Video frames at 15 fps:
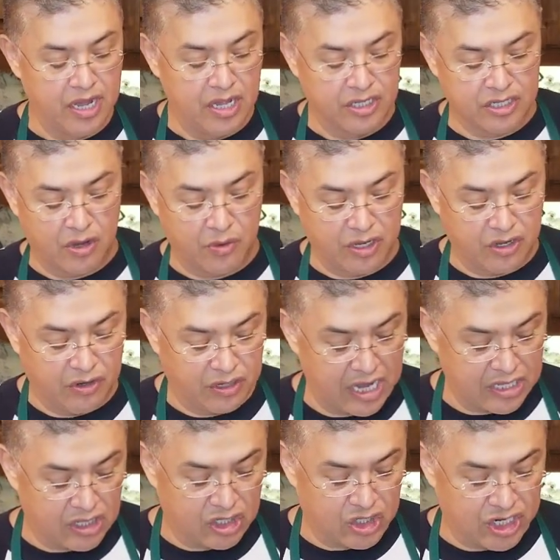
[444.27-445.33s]
So when you get
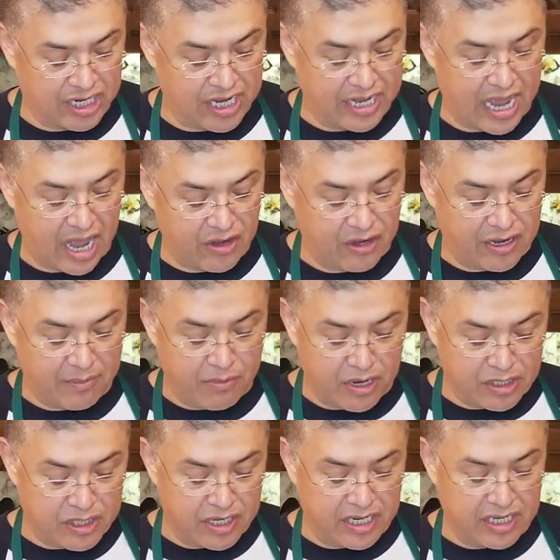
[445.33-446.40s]
the chicken out, you can press
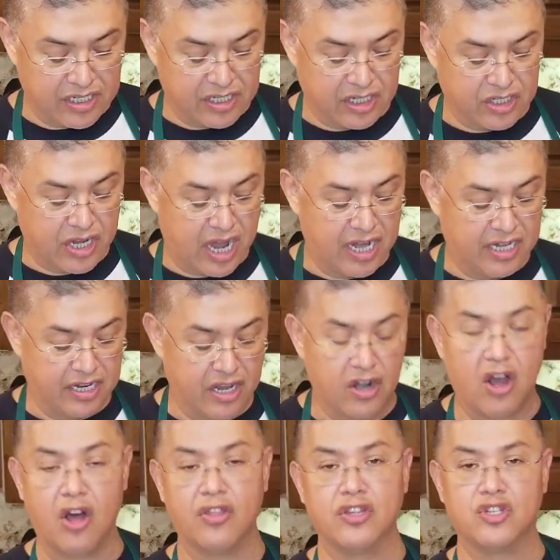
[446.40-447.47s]
it against the side and get
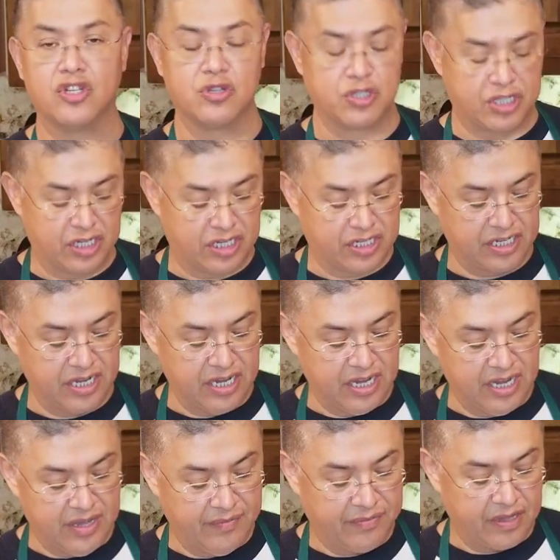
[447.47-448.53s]
all the juices
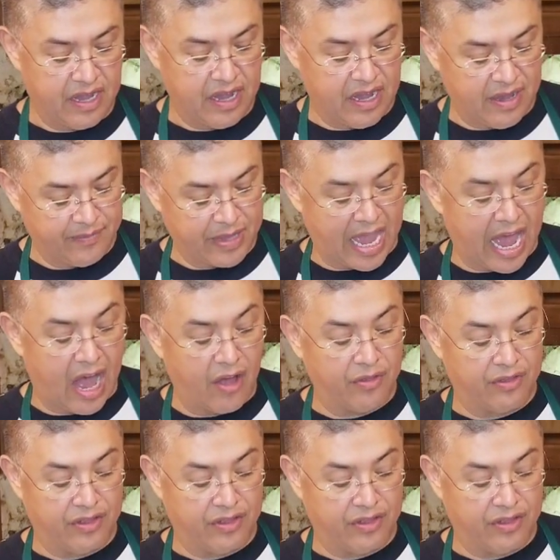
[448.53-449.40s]
out.